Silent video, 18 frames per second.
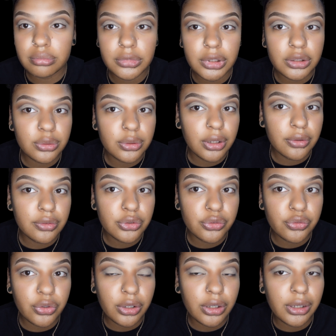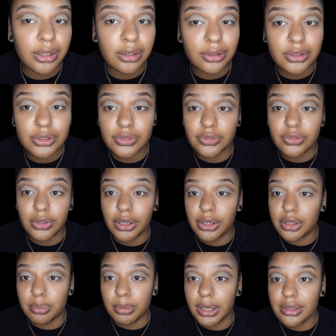That's what I have so far. It looks
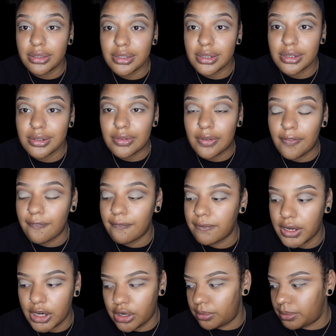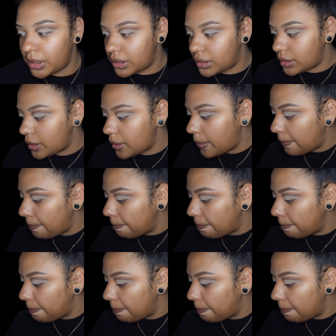very messy. Very messy.